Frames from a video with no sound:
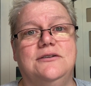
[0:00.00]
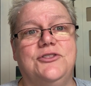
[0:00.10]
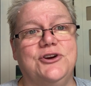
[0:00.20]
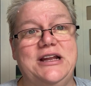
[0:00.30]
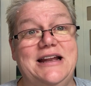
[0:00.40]

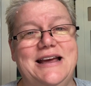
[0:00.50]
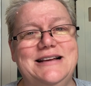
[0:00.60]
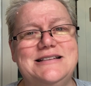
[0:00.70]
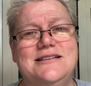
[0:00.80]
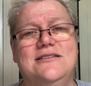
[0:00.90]
30
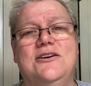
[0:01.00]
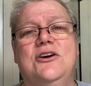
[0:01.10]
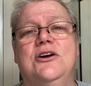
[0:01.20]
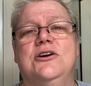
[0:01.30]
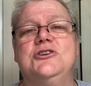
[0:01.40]
days?
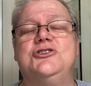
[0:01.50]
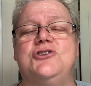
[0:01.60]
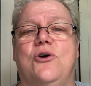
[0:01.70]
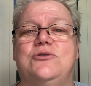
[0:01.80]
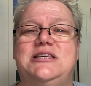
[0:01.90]

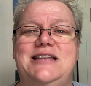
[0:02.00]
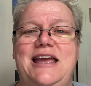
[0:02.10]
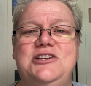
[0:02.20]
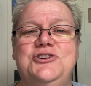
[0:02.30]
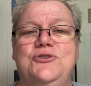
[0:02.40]
So
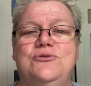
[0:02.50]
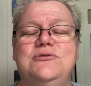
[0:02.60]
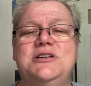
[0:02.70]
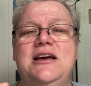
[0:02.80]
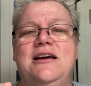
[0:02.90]
stay
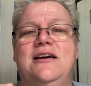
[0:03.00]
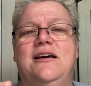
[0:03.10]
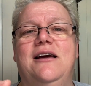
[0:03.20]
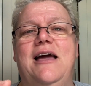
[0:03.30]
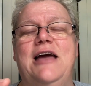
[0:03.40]
tuned
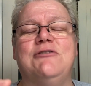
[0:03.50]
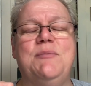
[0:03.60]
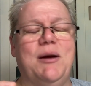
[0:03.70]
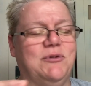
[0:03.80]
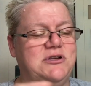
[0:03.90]
and
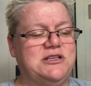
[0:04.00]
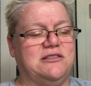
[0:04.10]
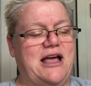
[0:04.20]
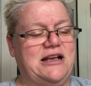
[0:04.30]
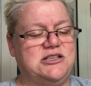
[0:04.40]
remember to
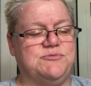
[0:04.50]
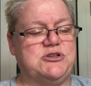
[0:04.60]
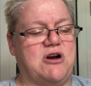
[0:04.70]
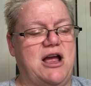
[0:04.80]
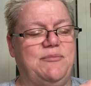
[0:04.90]
like,
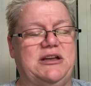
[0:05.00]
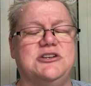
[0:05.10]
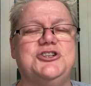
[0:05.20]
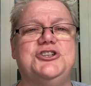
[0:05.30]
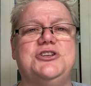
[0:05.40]
subscribe,
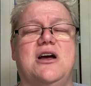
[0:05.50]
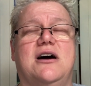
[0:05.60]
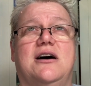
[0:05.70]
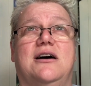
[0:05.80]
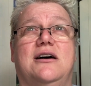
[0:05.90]
and
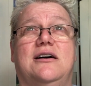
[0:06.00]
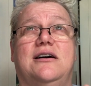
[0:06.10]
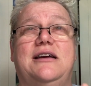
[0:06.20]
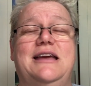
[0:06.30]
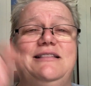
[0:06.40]

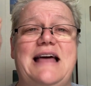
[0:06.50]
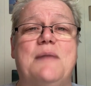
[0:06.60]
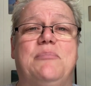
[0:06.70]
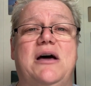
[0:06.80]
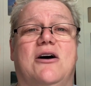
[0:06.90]
uh, hit
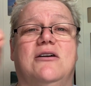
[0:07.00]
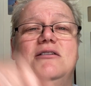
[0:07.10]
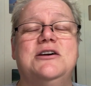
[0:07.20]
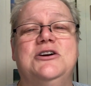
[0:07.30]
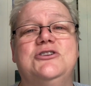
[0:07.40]
that bell
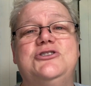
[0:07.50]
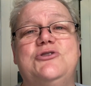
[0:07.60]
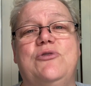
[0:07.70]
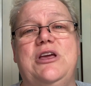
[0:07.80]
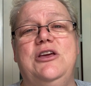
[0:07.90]

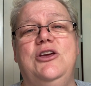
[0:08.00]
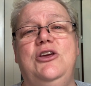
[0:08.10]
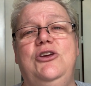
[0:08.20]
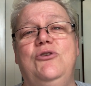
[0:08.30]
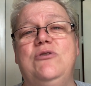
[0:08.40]
so that
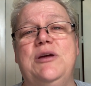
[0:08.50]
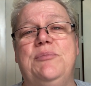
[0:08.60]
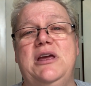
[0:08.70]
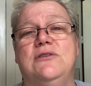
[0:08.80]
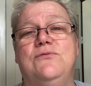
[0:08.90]
you can
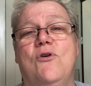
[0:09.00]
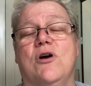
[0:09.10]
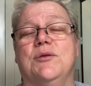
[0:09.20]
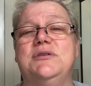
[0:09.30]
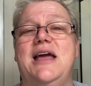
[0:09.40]
be
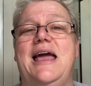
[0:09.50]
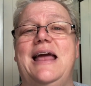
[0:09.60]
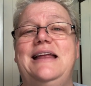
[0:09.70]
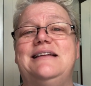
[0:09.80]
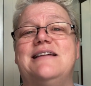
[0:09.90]
informed
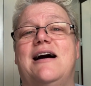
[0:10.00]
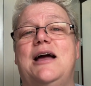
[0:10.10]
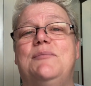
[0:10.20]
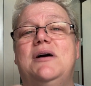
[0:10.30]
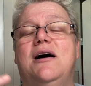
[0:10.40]

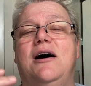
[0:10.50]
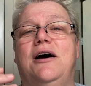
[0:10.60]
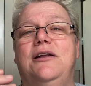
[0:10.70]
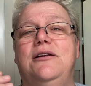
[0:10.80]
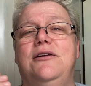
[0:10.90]
anytime
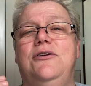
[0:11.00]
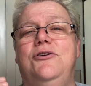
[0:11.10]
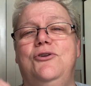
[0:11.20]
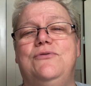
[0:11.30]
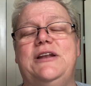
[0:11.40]
a
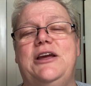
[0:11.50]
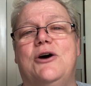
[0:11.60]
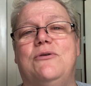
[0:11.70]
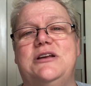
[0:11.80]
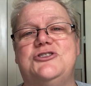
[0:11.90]
new
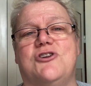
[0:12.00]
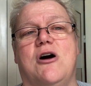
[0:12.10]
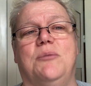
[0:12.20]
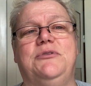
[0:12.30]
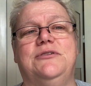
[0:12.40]
video is
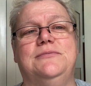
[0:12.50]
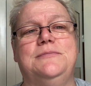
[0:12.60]
dropped.